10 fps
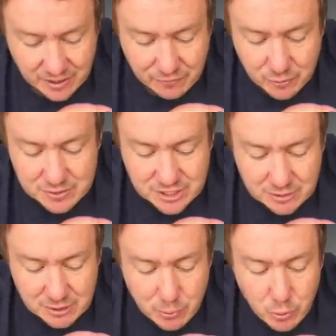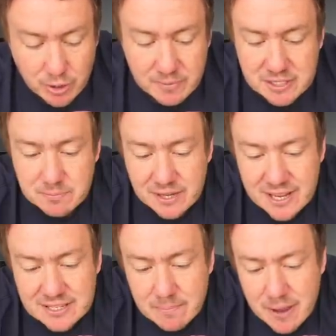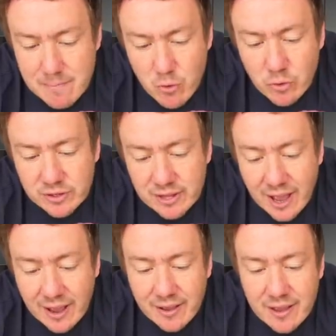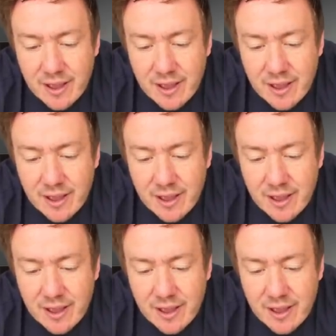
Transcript: I thought it was gonna be pork mince, but it is a bit more than that.